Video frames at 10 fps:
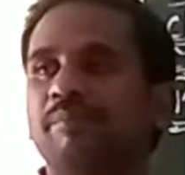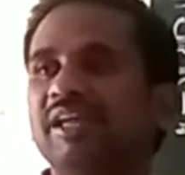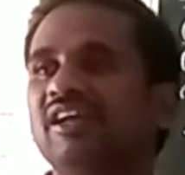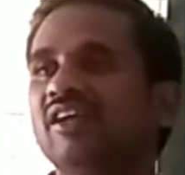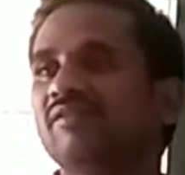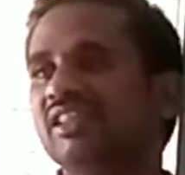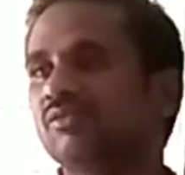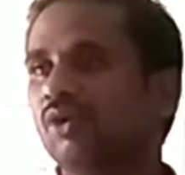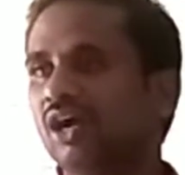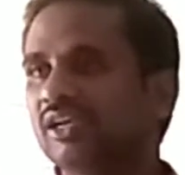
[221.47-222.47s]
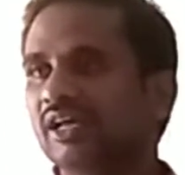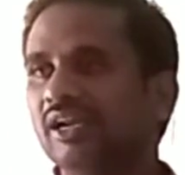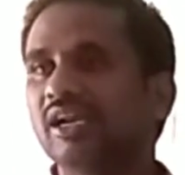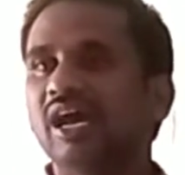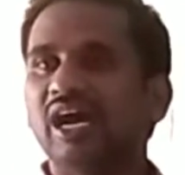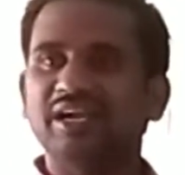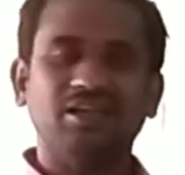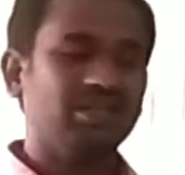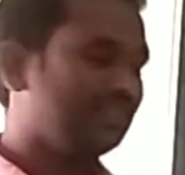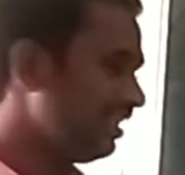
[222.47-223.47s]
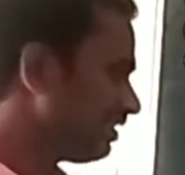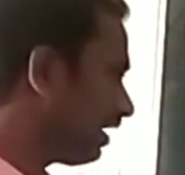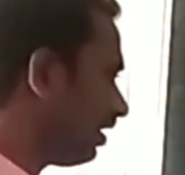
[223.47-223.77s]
beaker with water, and this